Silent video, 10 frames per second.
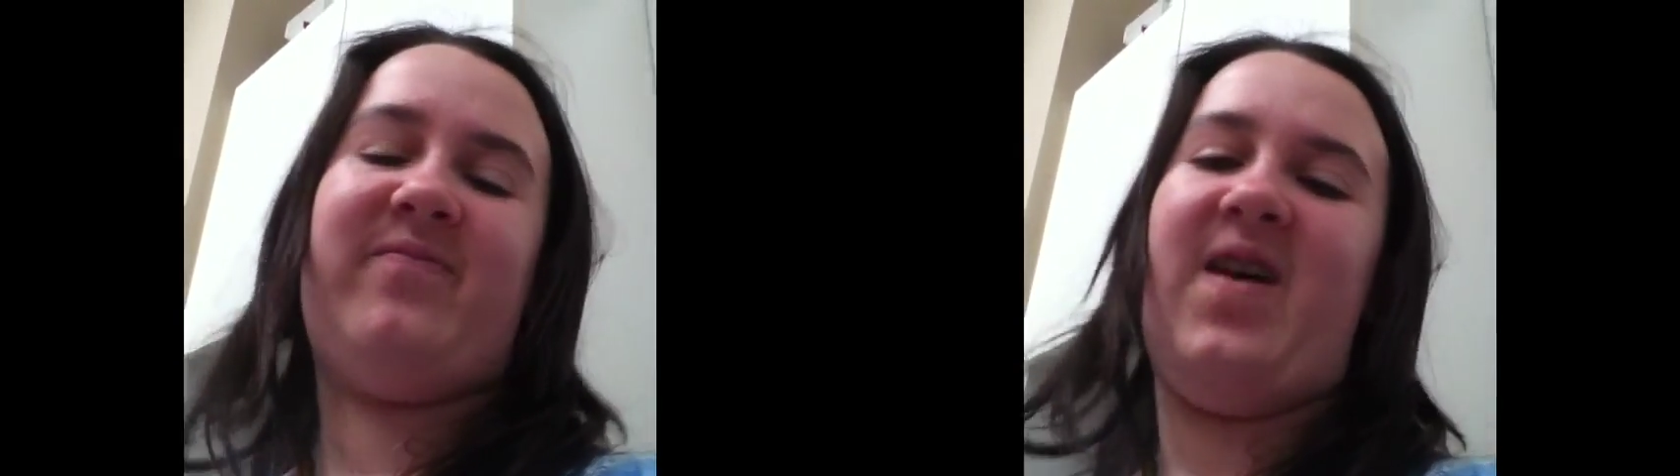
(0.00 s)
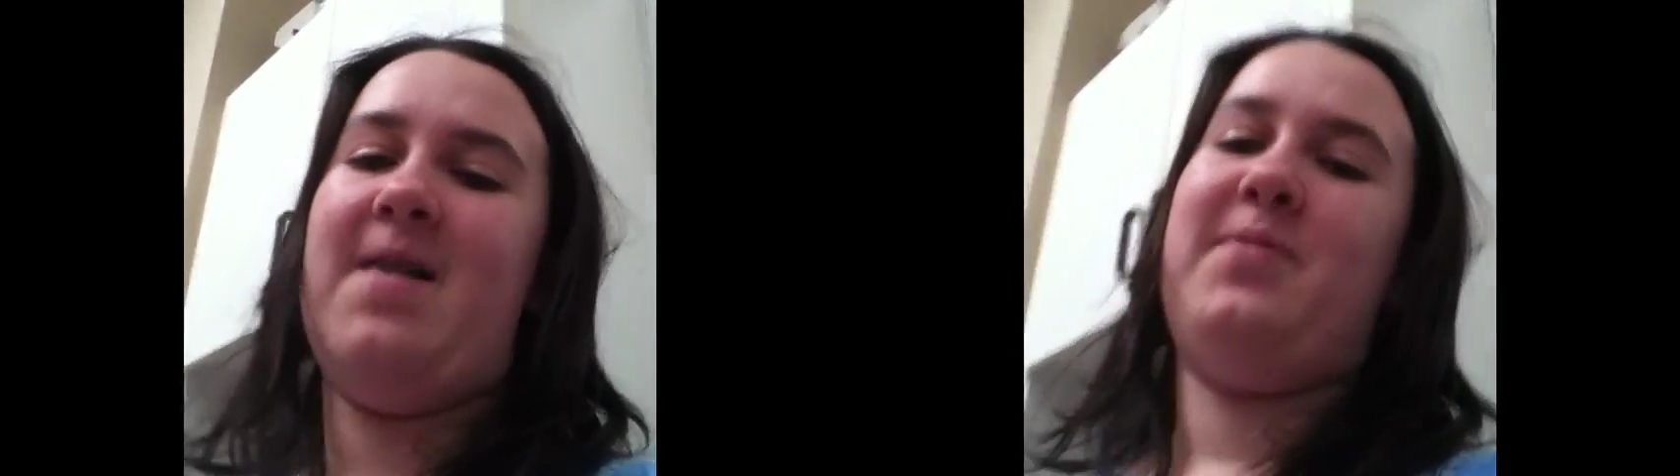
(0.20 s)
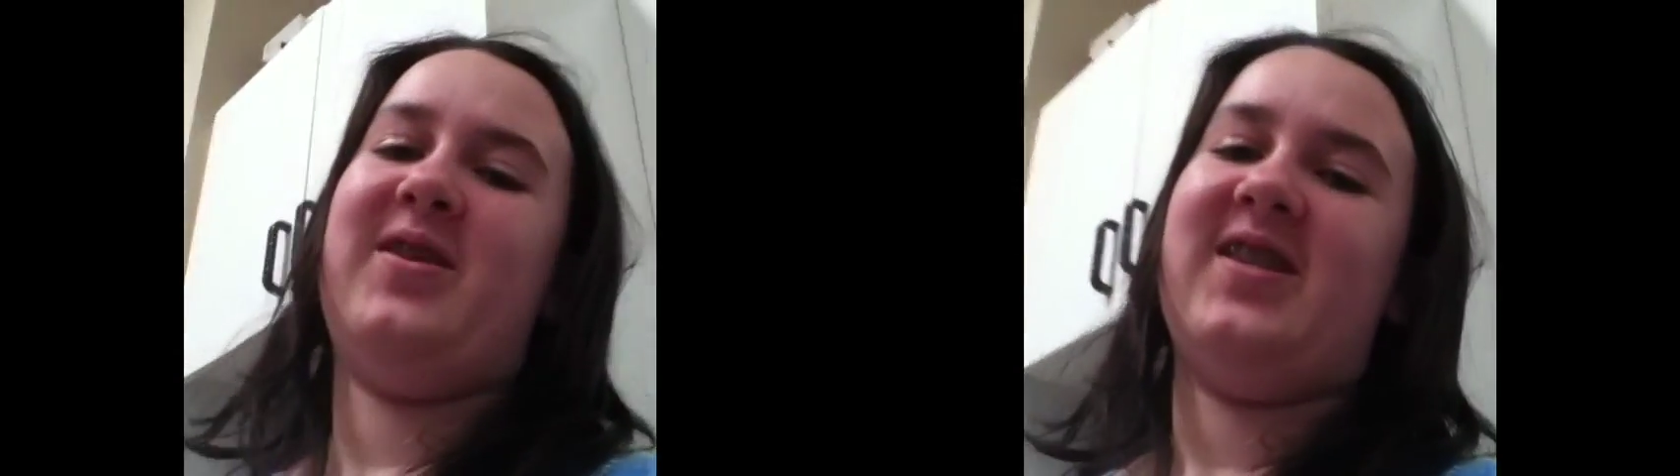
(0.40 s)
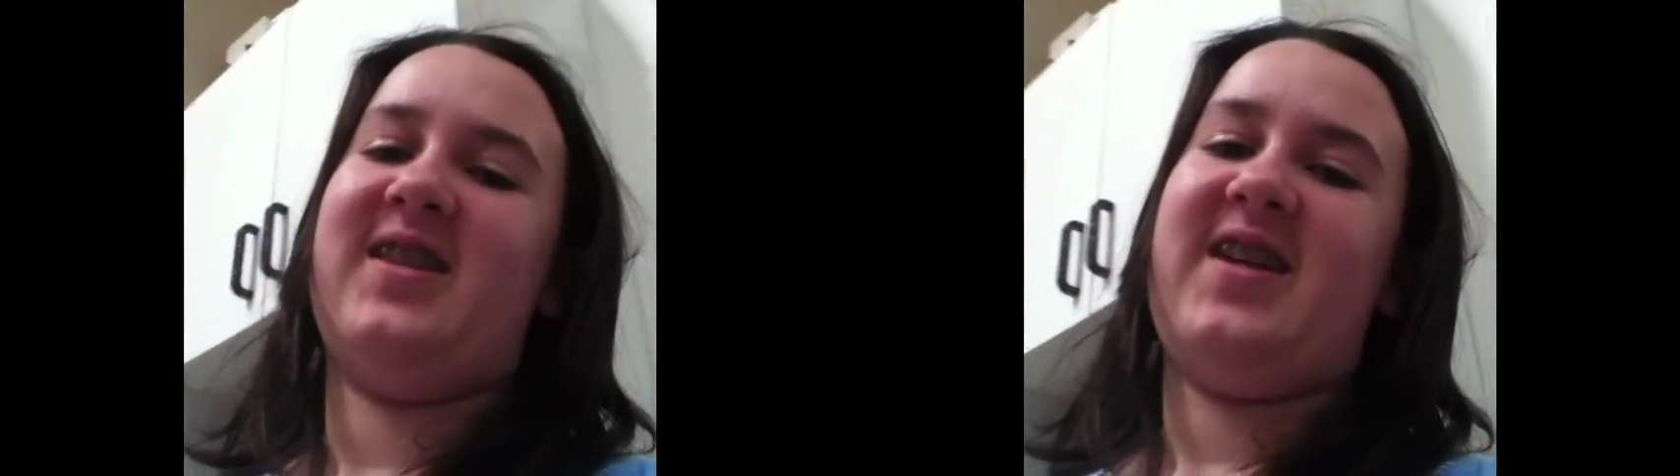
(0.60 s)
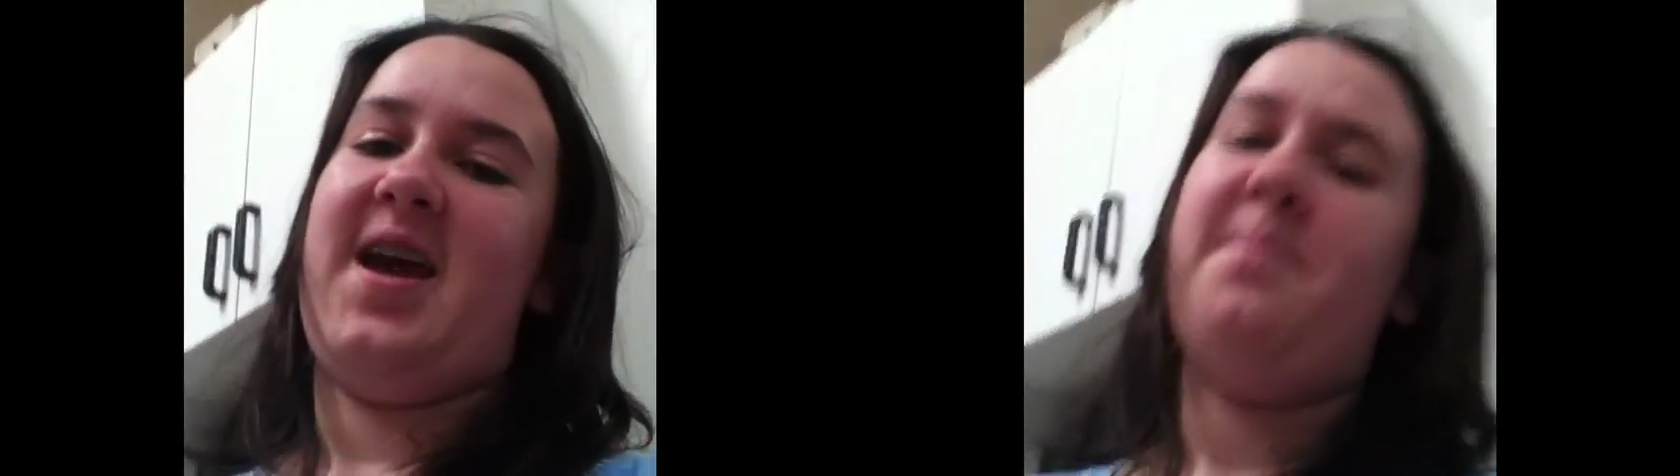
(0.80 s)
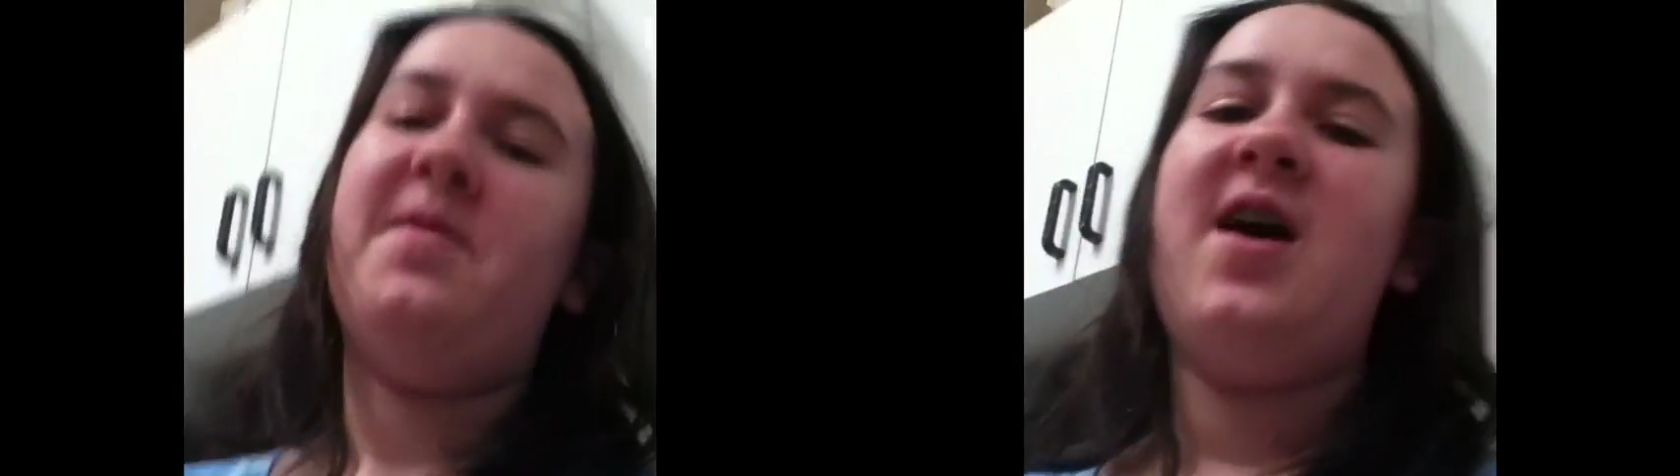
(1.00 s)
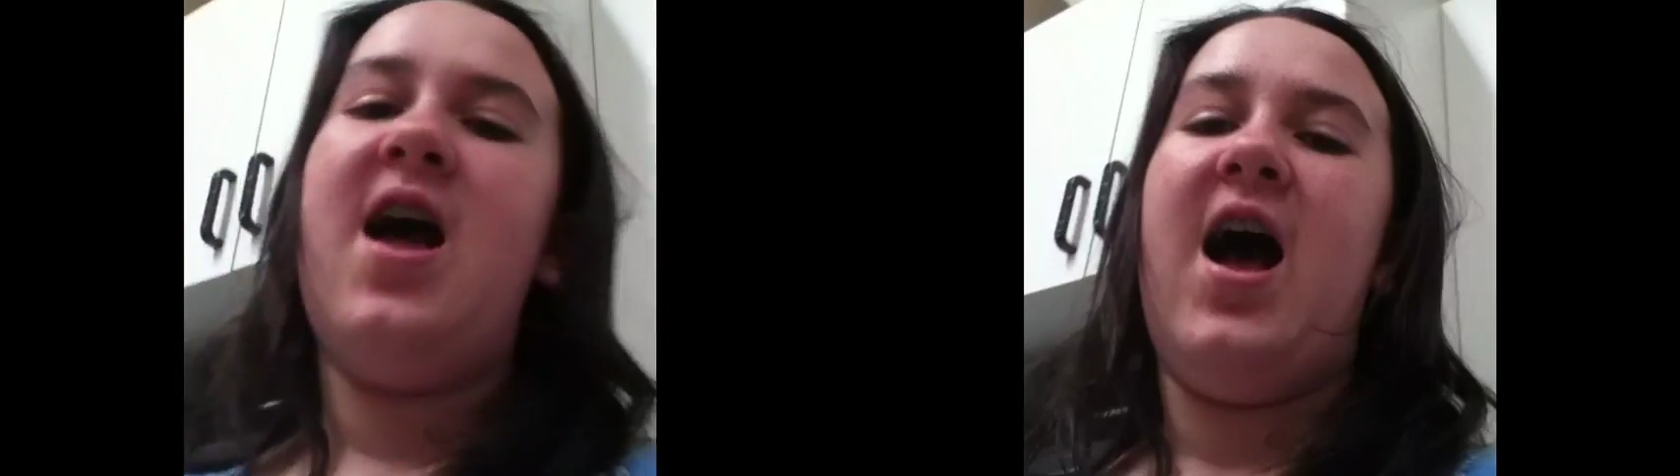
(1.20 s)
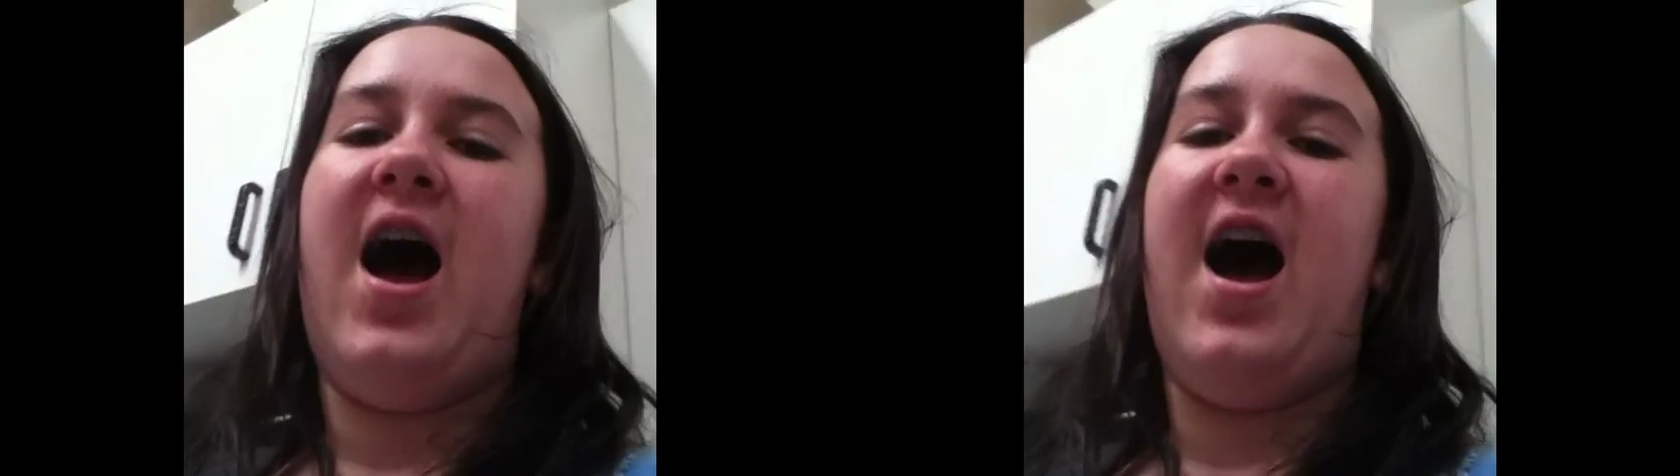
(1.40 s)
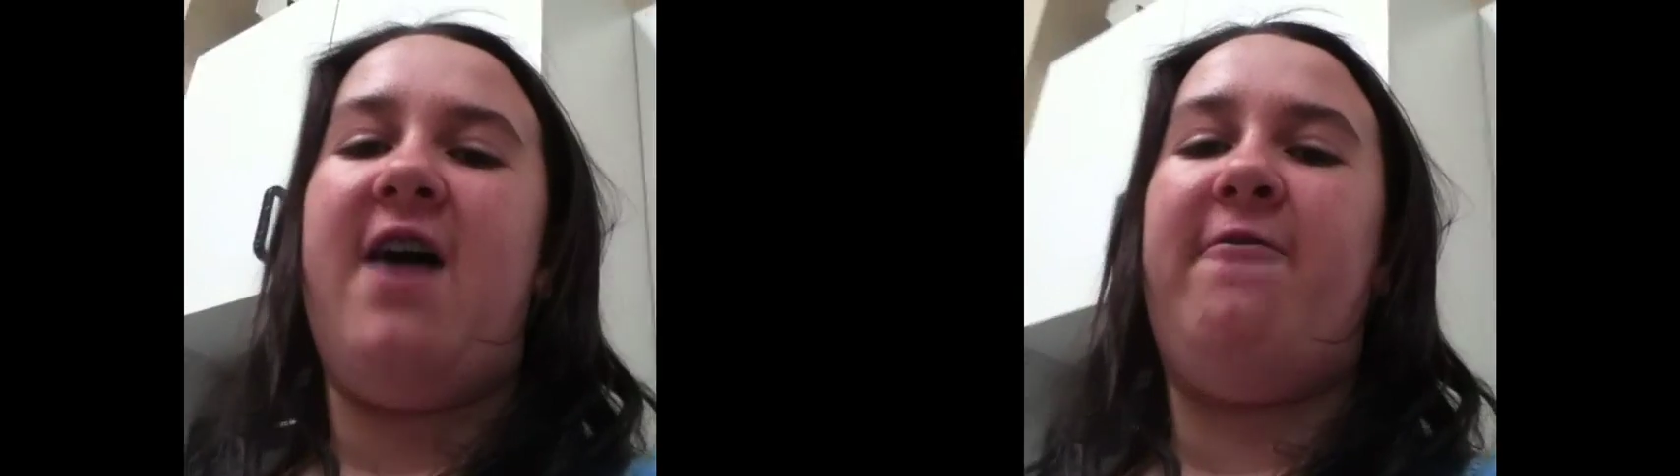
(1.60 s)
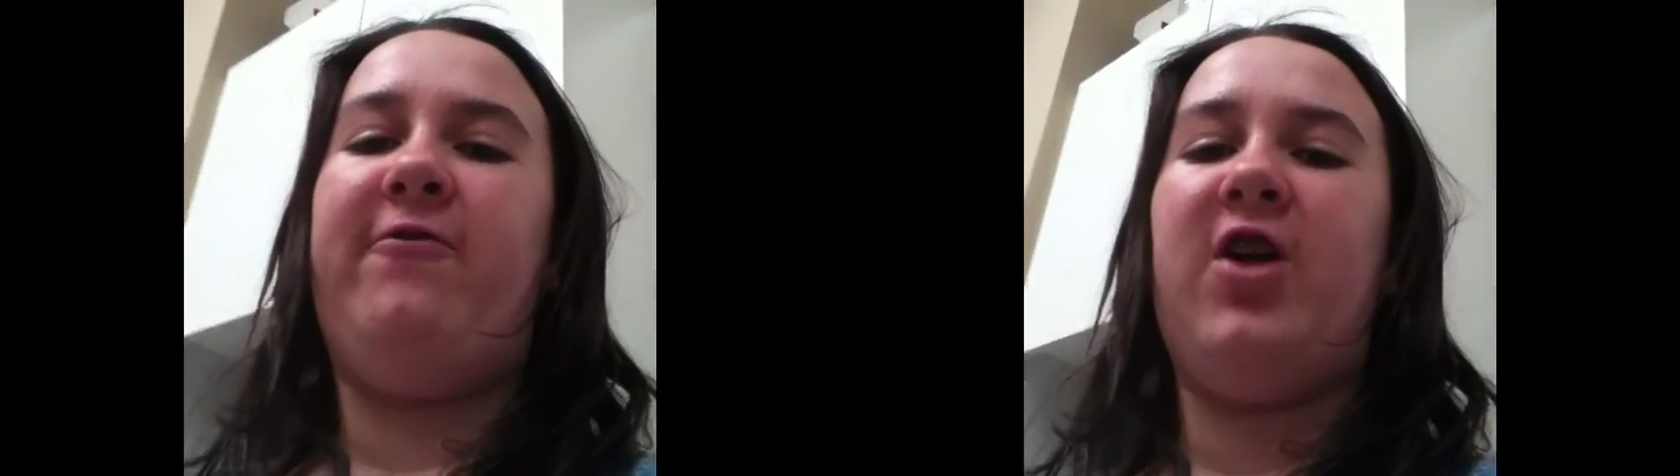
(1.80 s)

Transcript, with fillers: five pieces of tape uh,